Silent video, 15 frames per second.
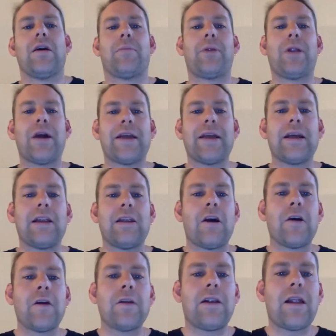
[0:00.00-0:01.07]
plucking a
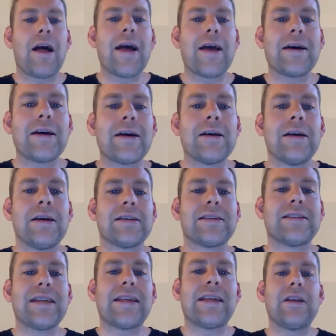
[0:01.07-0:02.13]
lone liar,
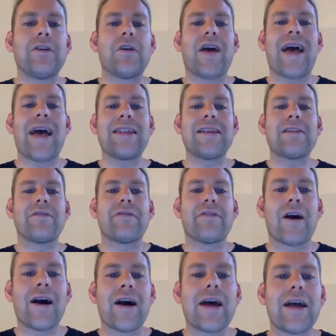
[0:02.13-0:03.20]
sticking your head in a
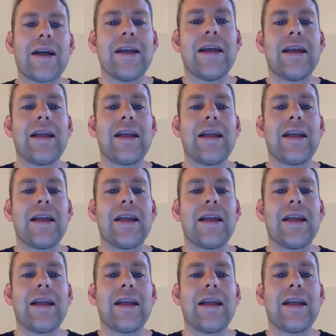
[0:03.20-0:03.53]
fire,